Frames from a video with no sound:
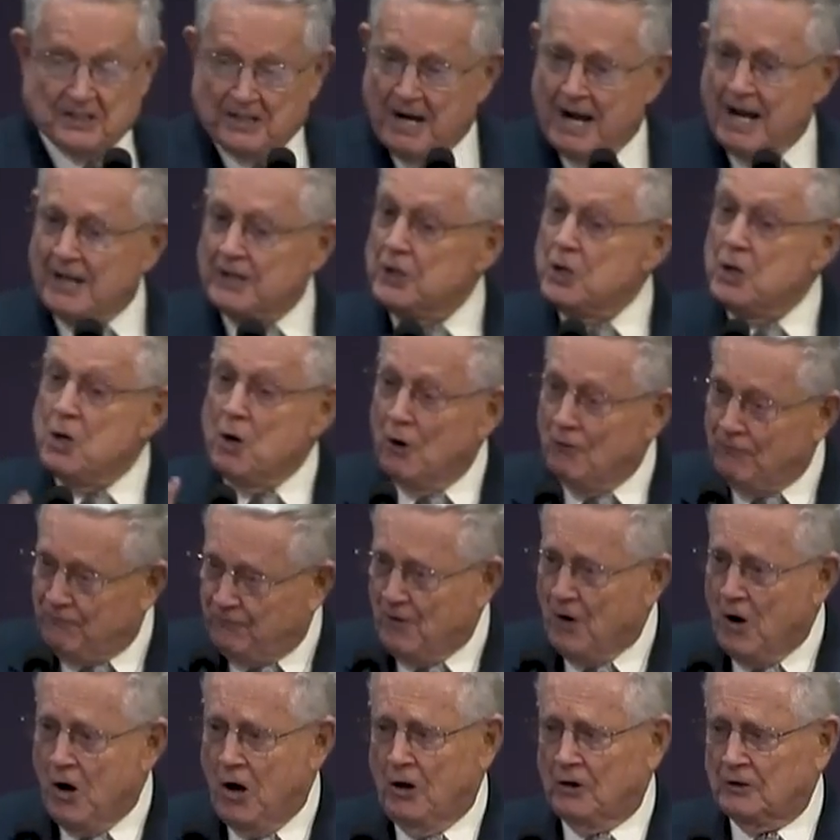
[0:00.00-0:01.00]
not your
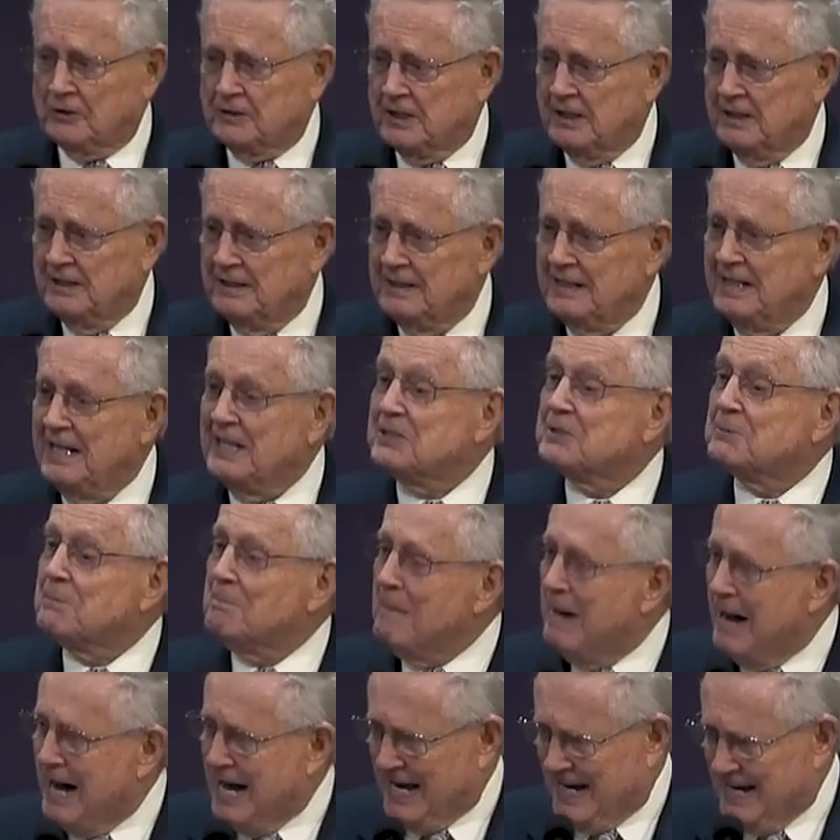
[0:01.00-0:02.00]
fault, it's
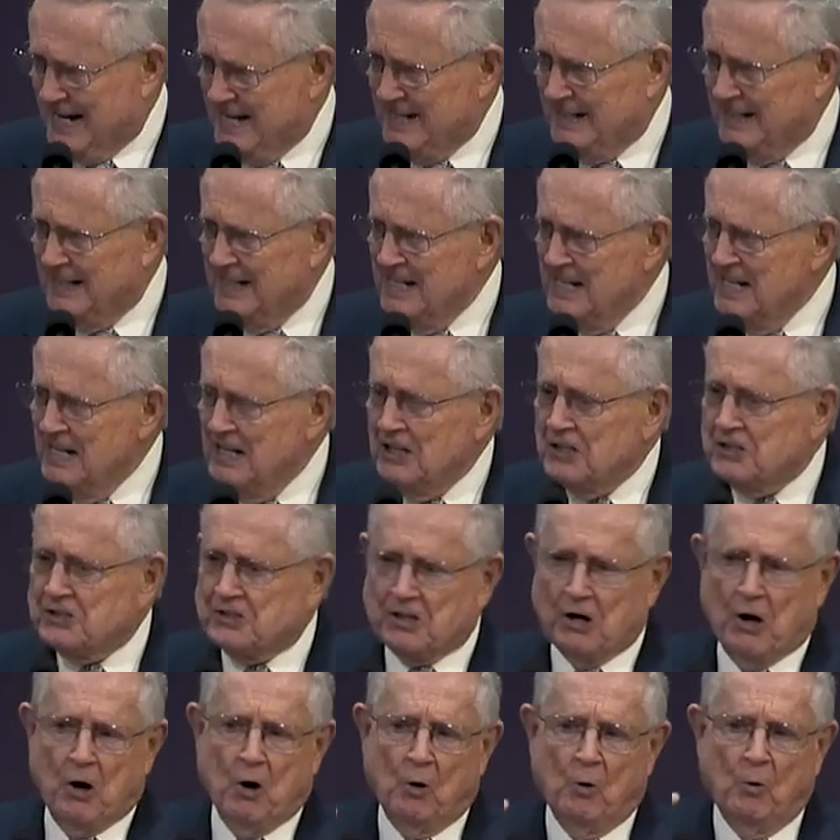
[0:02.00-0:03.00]
mine.
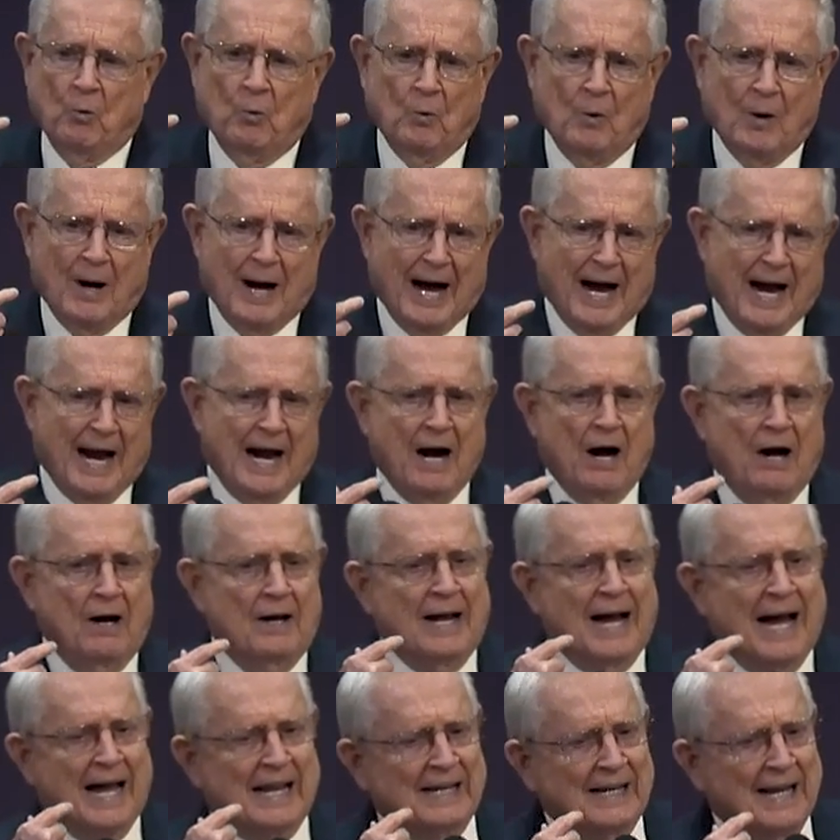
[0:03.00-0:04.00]
So
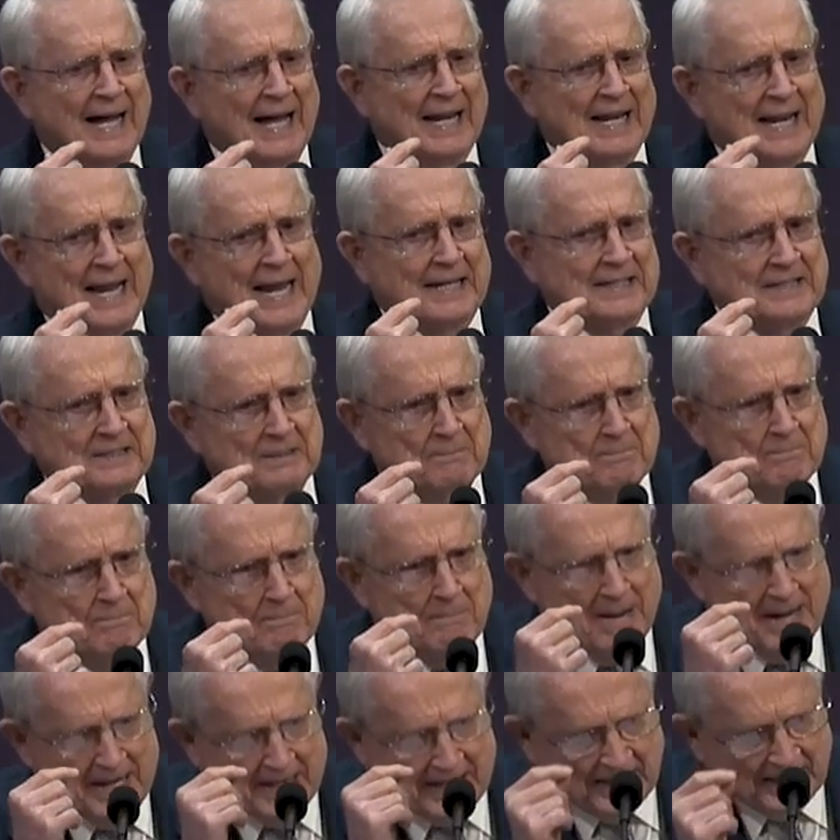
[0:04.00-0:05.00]
I like to
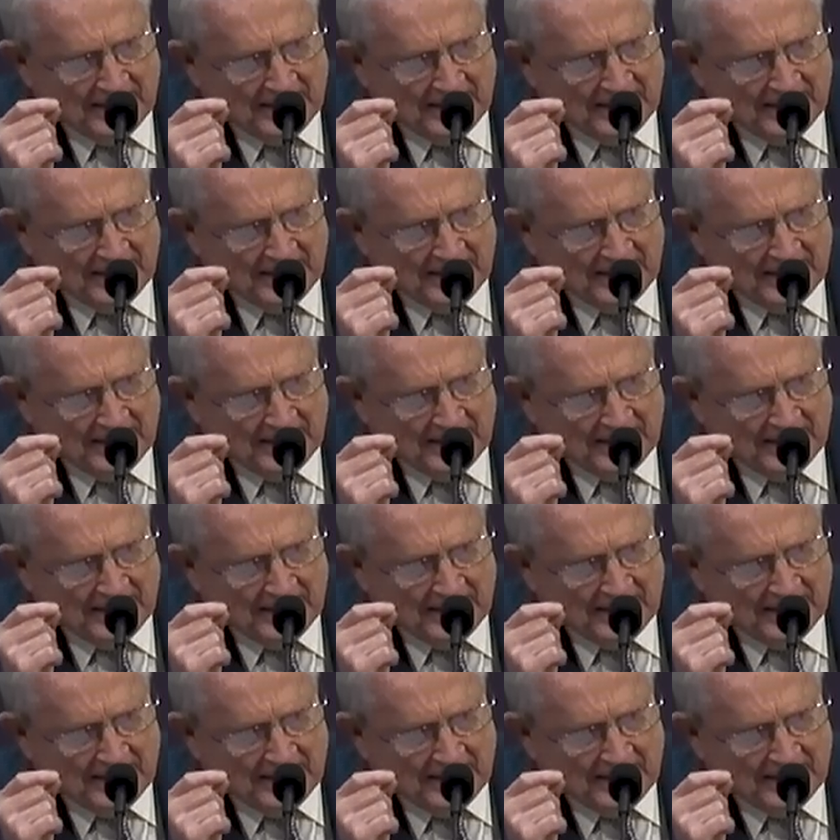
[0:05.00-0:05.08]
make